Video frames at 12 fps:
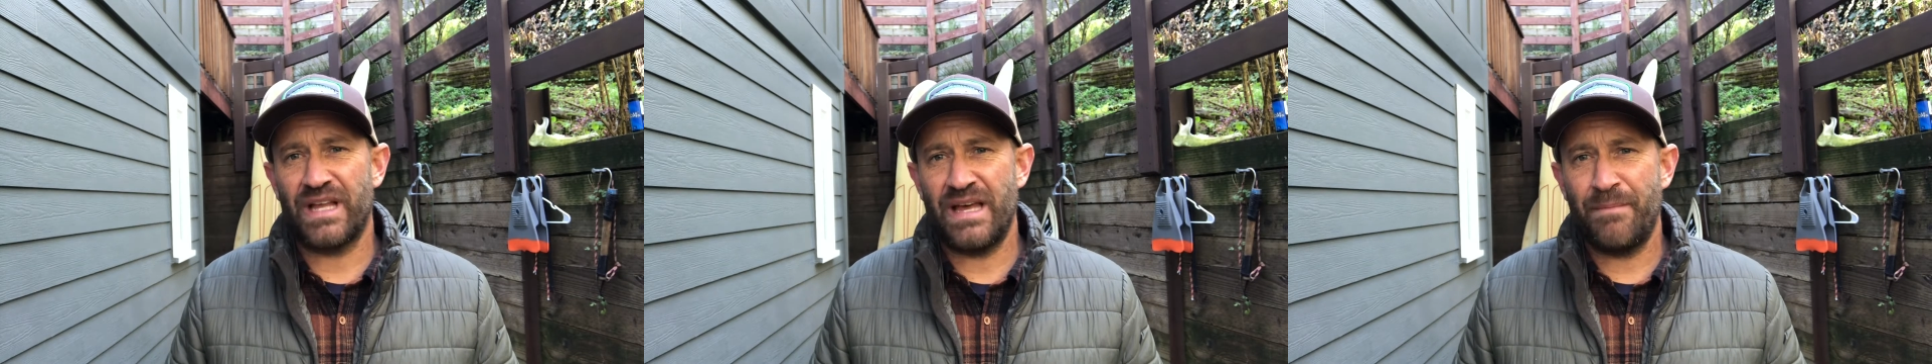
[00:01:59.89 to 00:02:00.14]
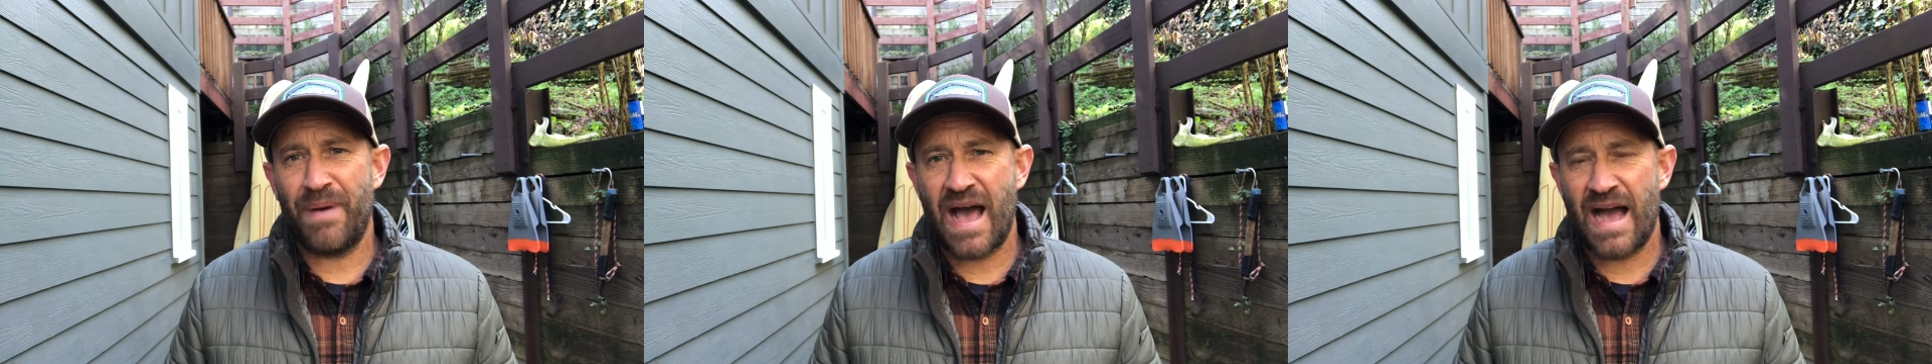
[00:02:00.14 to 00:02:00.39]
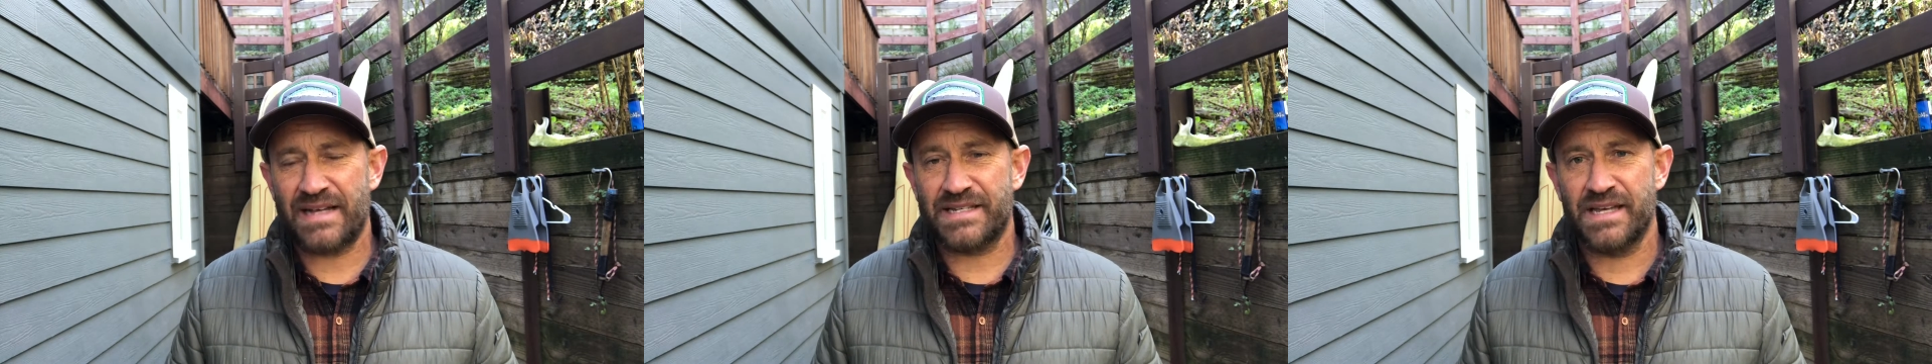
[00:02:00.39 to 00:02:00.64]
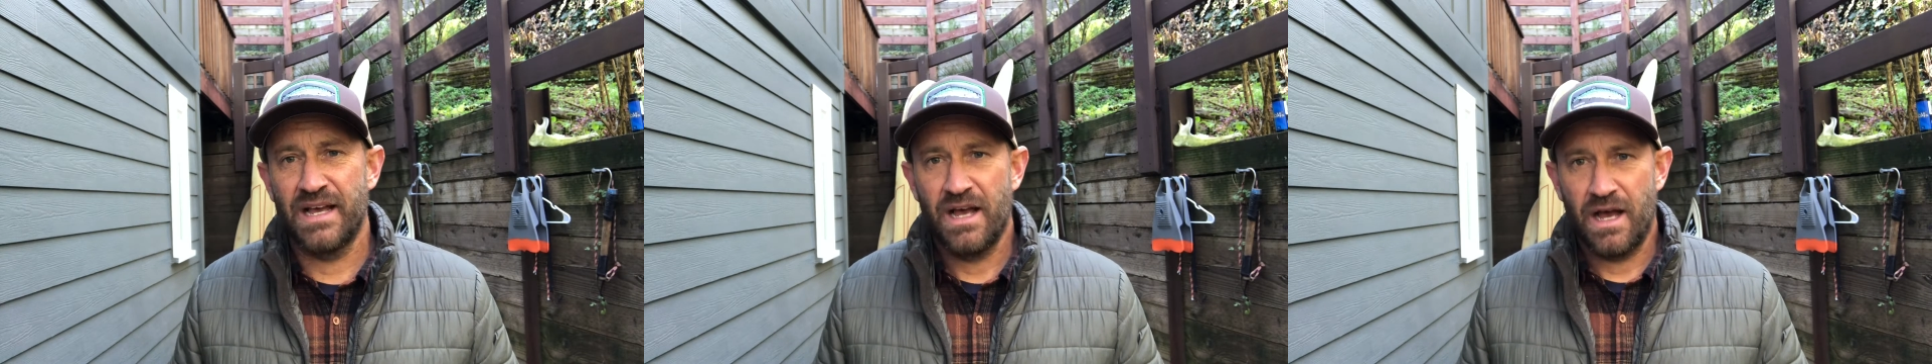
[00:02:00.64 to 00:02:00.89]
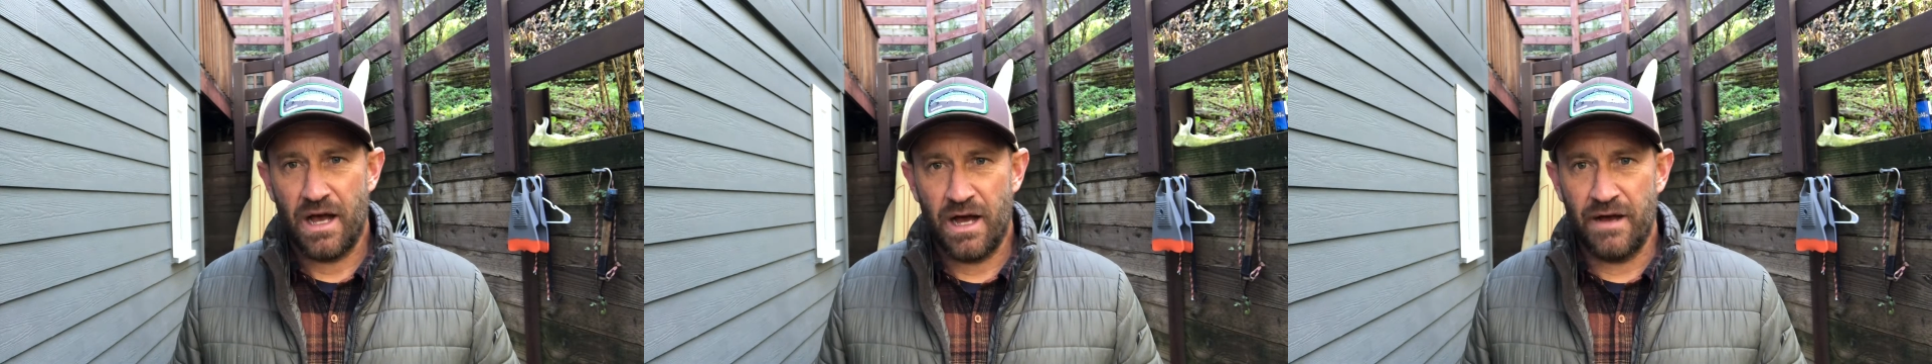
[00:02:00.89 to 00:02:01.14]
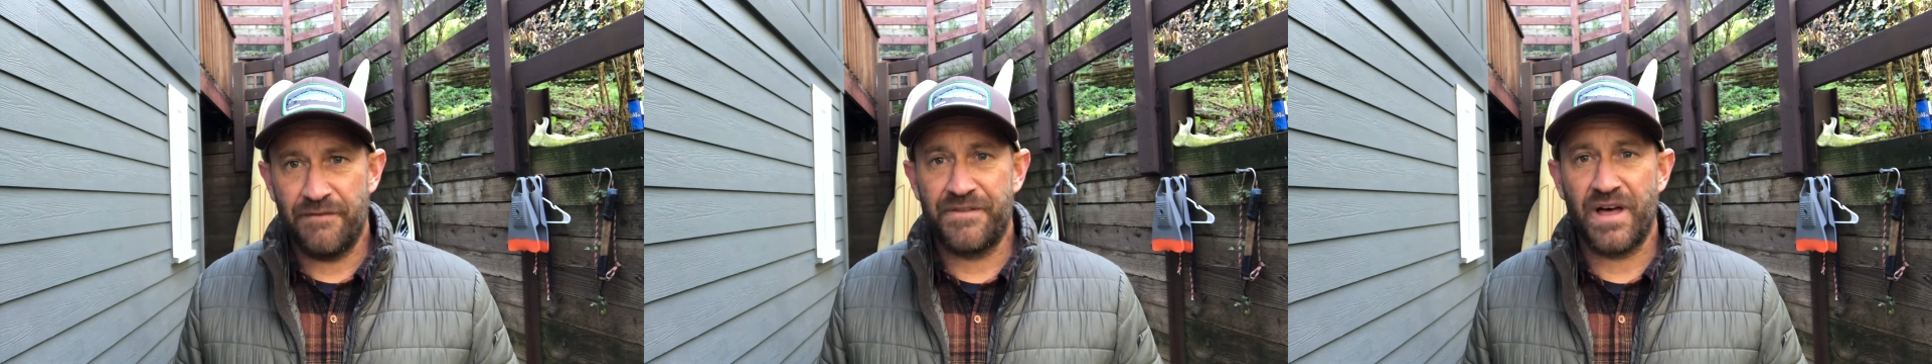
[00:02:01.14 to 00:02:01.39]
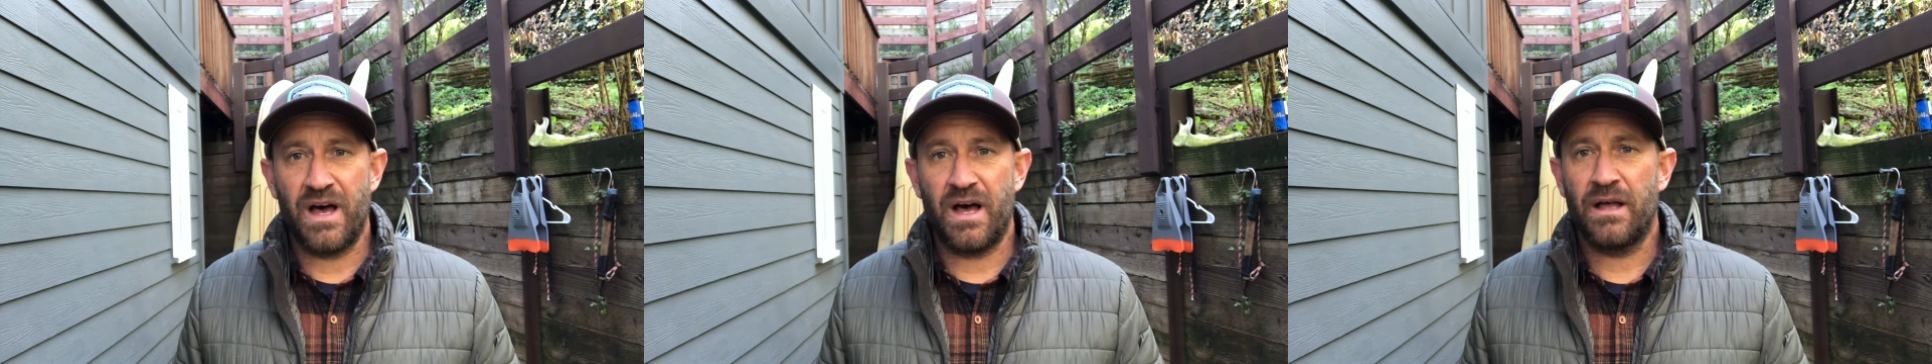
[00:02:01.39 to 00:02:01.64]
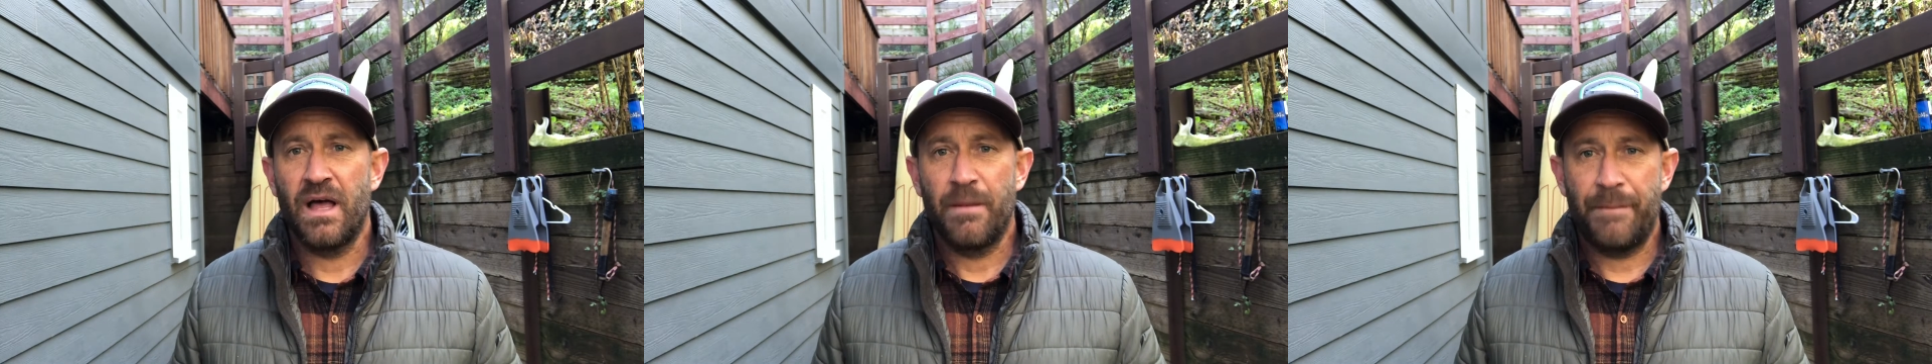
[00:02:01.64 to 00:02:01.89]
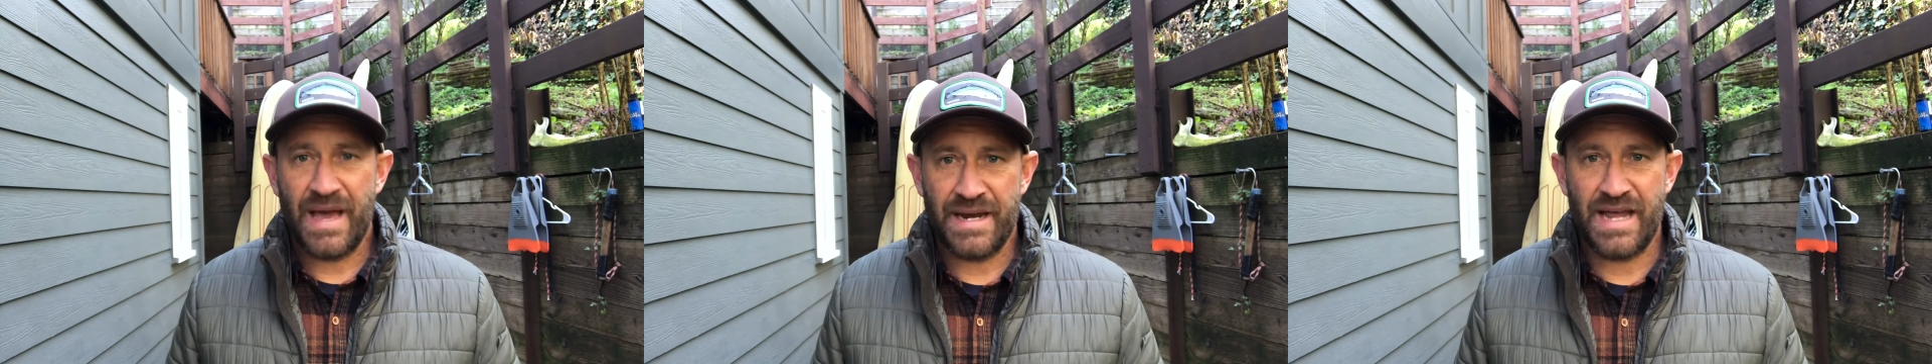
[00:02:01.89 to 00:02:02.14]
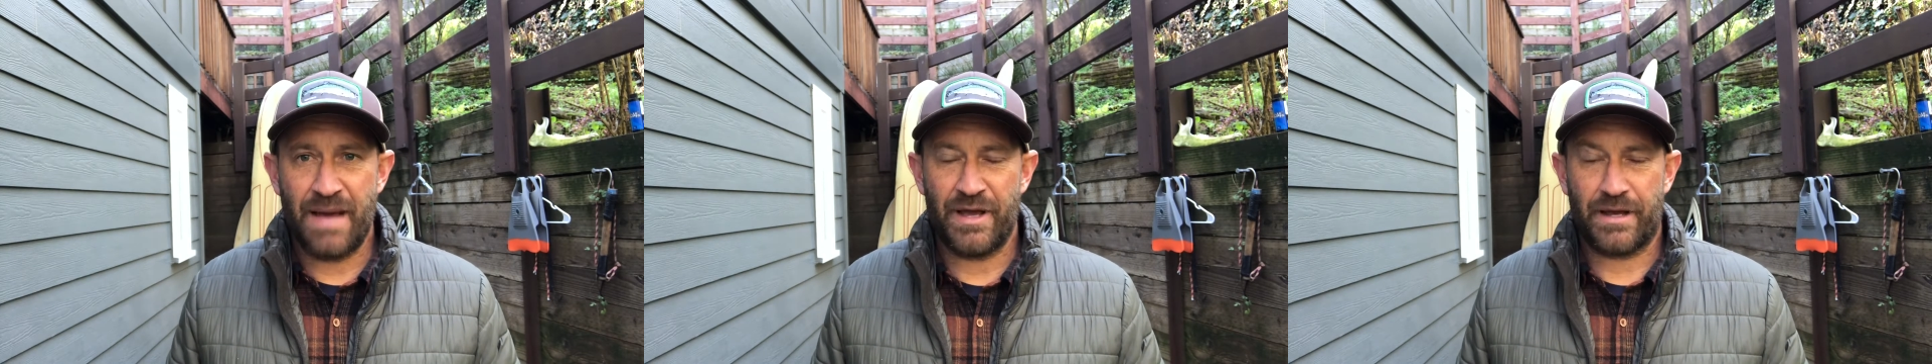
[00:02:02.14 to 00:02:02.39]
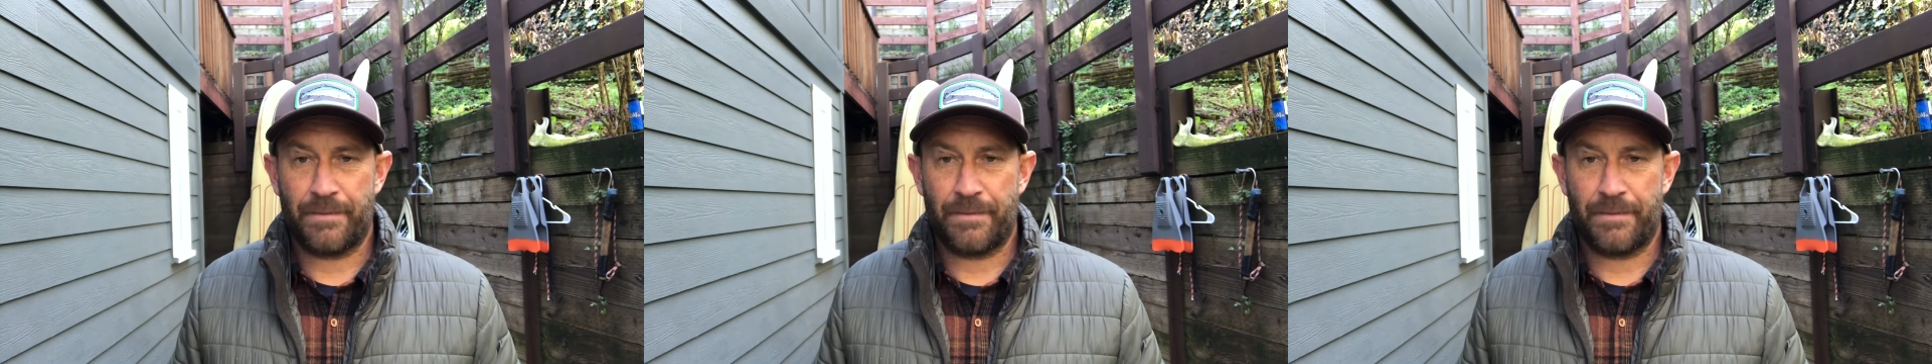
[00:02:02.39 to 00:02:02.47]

impacts of the pandemic.